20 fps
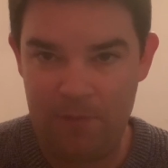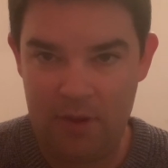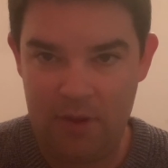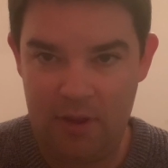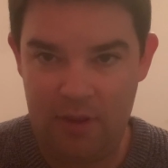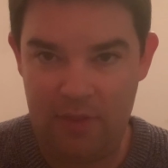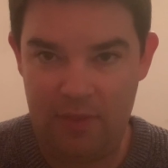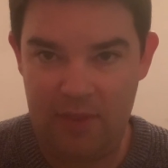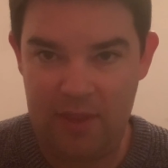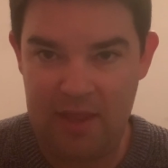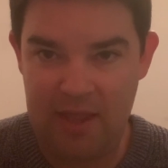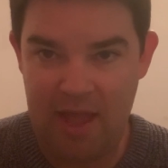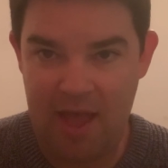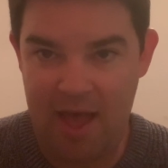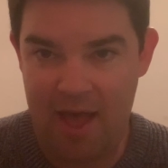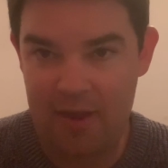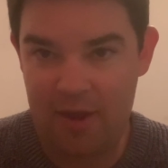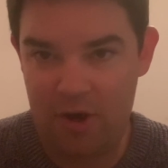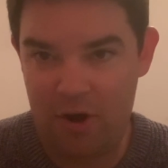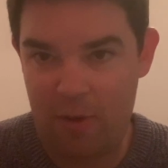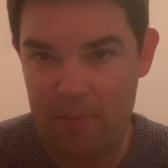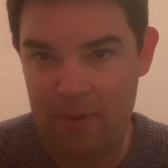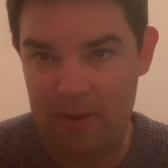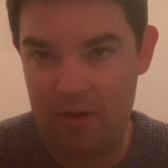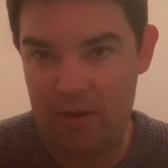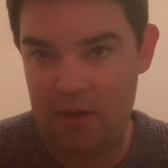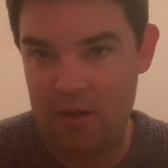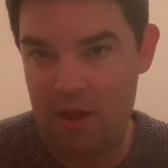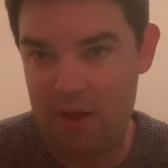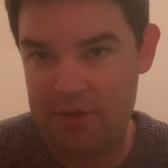and the economic
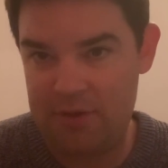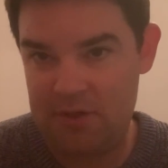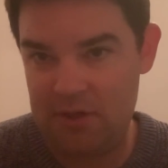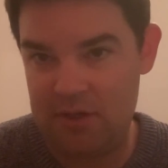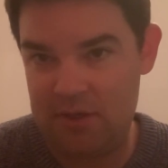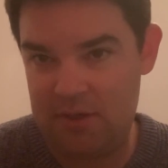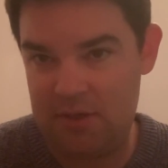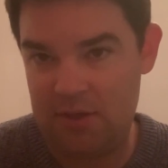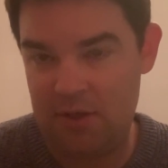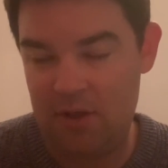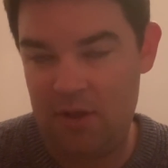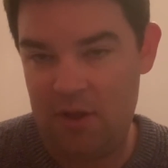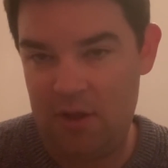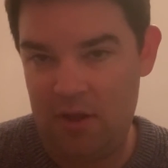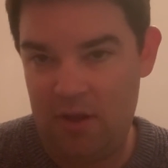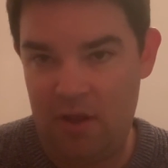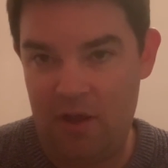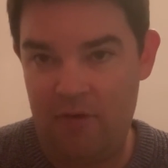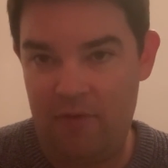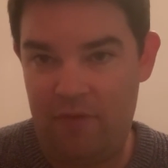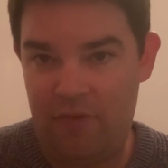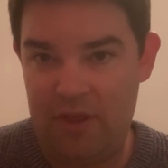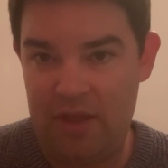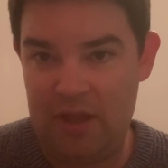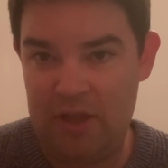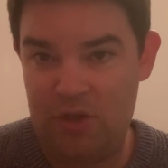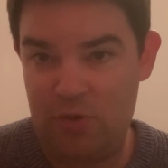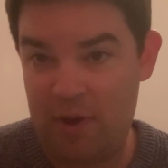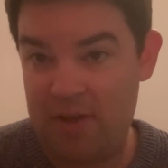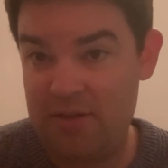colossus of
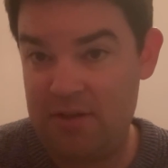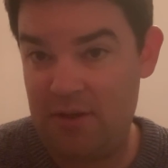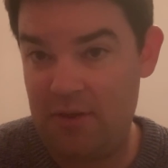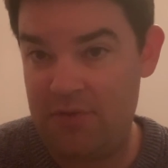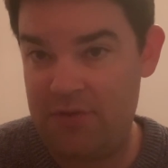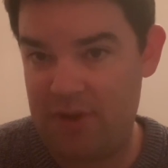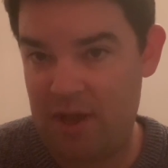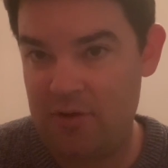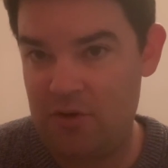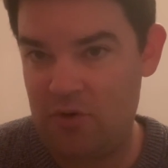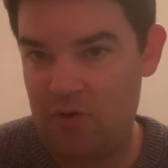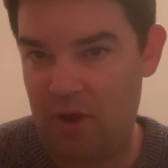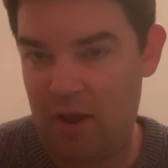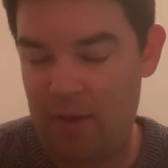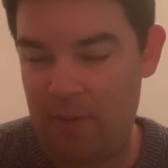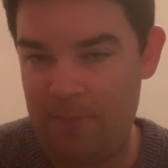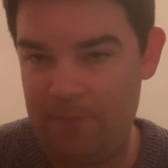the 20th century.